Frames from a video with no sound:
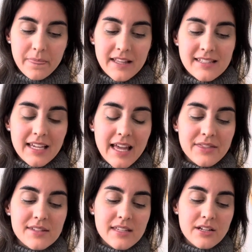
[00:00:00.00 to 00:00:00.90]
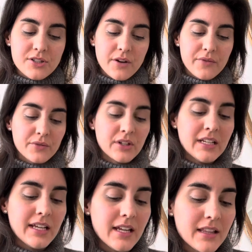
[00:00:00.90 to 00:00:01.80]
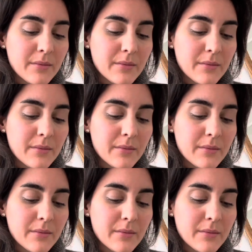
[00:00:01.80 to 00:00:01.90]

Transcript: it's like at the center of the reading.